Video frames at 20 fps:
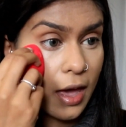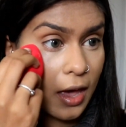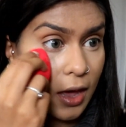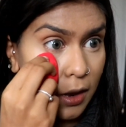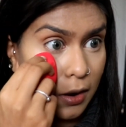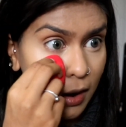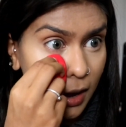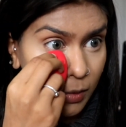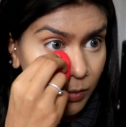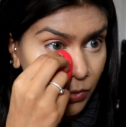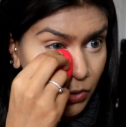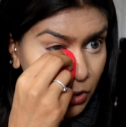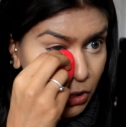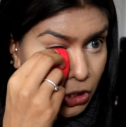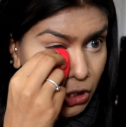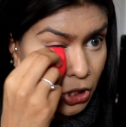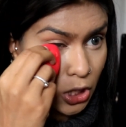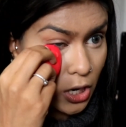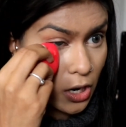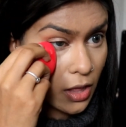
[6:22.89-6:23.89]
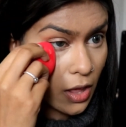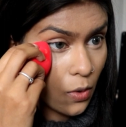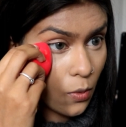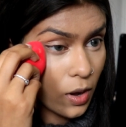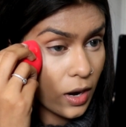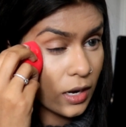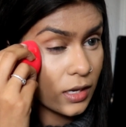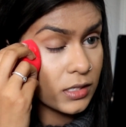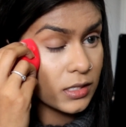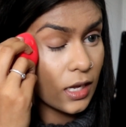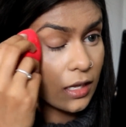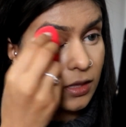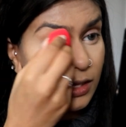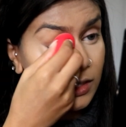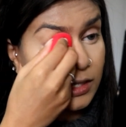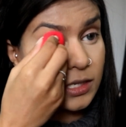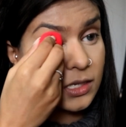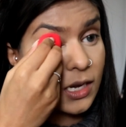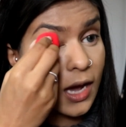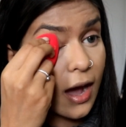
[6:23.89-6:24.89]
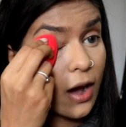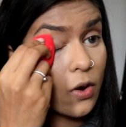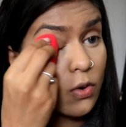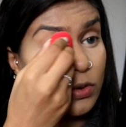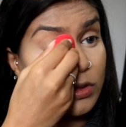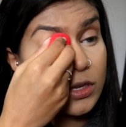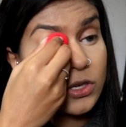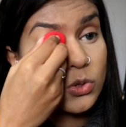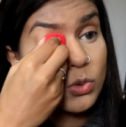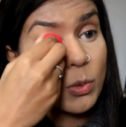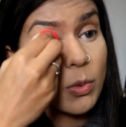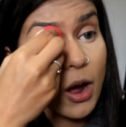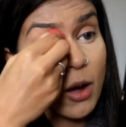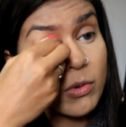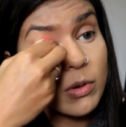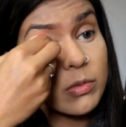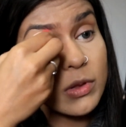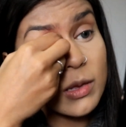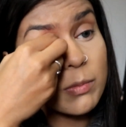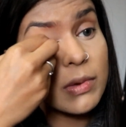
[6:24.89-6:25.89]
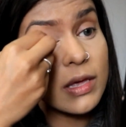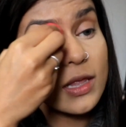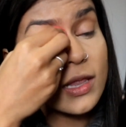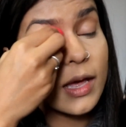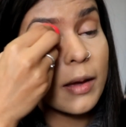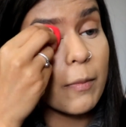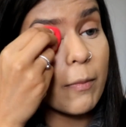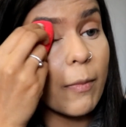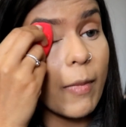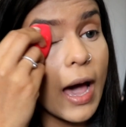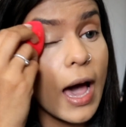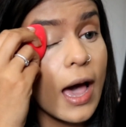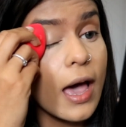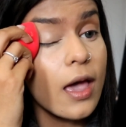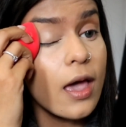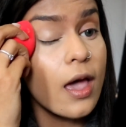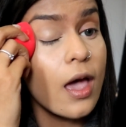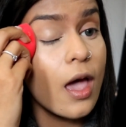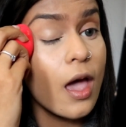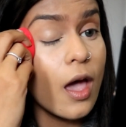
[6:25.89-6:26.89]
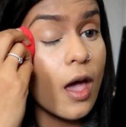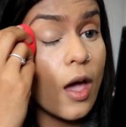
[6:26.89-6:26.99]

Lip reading: and I'm sure that when I set this down, this will probably be like matte,